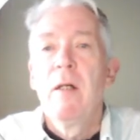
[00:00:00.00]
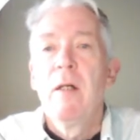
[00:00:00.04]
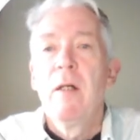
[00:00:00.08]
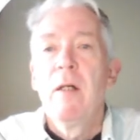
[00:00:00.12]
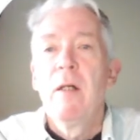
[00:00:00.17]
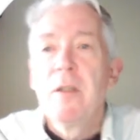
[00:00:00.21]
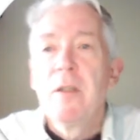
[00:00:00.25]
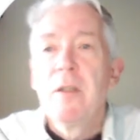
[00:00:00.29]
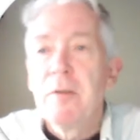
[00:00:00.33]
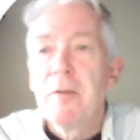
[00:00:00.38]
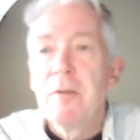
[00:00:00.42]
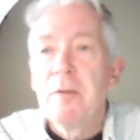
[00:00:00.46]

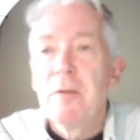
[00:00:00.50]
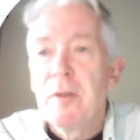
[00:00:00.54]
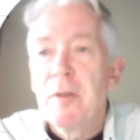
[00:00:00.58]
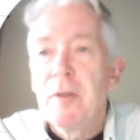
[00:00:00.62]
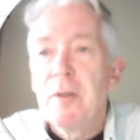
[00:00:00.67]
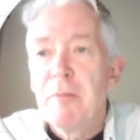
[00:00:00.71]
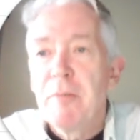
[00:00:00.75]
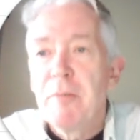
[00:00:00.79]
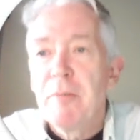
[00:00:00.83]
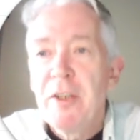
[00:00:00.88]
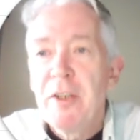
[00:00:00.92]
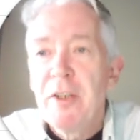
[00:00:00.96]

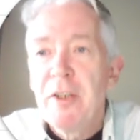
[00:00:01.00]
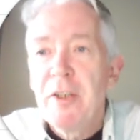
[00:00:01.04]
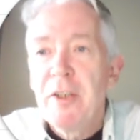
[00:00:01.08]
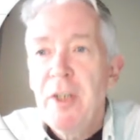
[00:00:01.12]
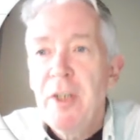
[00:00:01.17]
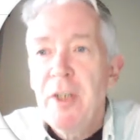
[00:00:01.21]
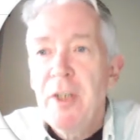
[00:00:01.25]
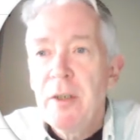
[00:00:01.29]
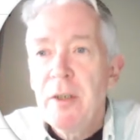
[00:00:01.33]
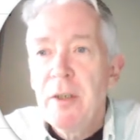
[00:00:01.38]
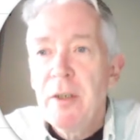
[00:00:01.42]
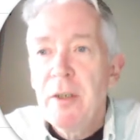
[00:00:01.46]
spreadsheet,
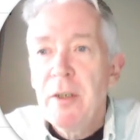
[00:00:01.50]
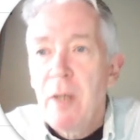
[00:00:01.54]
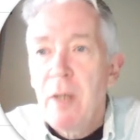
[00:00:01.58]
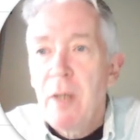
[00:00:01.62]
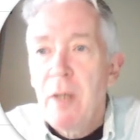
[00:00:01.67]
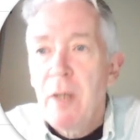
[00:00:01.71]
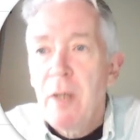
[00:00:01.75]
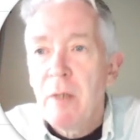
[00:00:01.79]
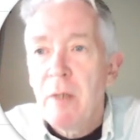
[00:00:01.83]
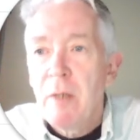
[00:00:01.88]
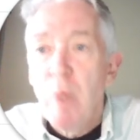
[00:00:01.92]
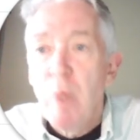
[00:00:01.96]

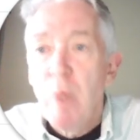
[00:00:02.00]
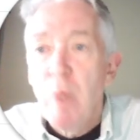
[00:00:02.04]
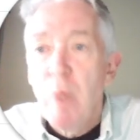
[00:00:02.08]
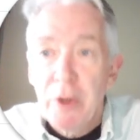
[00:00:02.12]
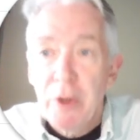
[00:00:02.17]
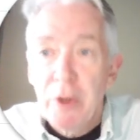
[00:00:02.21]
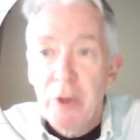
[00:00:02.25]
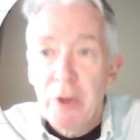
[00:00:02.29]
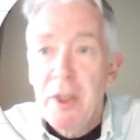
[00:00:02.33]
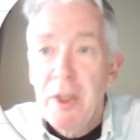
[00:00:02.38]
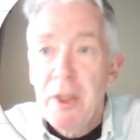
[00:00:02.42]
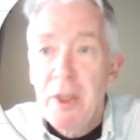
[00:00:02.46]
worksheet I
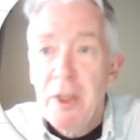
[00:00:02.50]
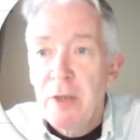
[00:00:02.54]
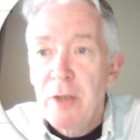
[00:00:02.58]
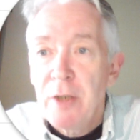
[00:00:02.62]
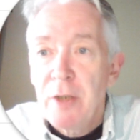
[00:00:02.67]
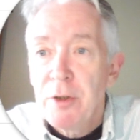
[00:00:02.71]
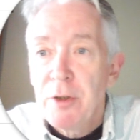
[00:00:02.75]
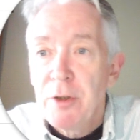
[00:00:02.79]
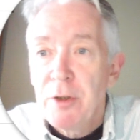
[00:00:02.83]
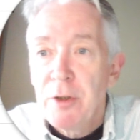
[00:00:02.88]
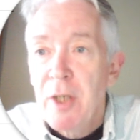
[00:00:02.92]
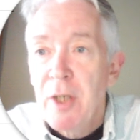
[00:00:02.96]
should say,
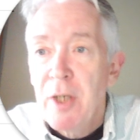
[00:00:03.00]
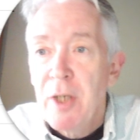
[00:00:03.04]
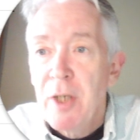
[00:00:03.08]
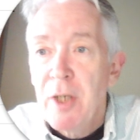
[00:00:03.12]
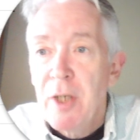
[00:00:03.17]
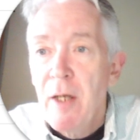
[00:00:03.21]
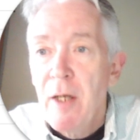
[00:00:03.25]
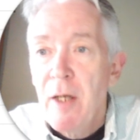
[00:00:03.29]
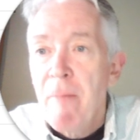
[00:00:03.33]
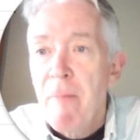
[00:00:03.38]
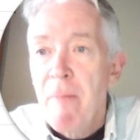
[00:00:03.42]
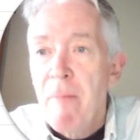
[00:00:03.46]

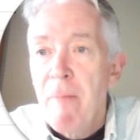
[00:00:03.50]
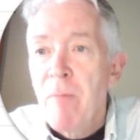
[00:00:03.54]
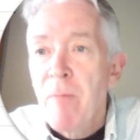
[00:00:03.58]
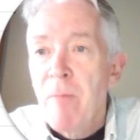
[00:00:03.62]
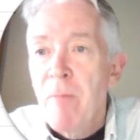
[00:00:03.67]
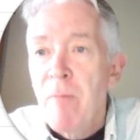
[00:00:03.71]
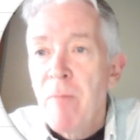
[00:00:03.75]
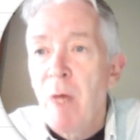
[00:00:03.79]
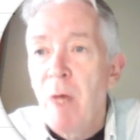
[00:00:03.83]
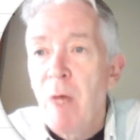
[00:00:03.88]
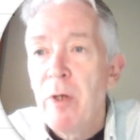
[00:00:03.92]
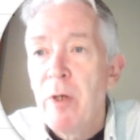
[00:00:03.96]
and we're going
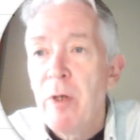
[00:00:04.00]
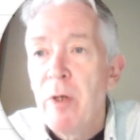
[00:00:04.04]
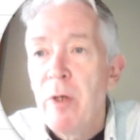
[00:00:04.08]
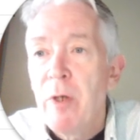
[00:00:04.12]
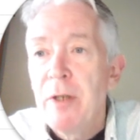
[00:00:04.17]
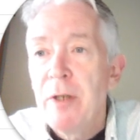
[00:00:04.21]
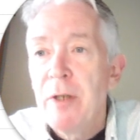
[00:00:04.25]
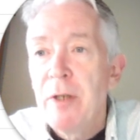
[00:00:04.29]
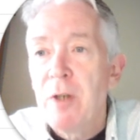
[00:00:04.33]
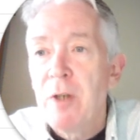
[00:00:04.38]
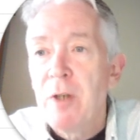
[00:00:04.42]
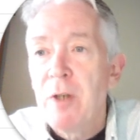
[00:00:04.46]
to
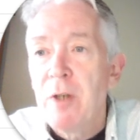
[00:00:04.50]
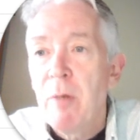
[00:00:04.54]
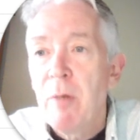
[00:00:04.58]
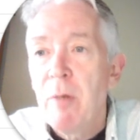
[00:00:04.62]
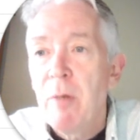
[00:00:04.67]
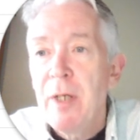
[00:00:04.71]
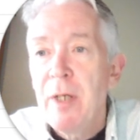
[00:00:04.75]
copy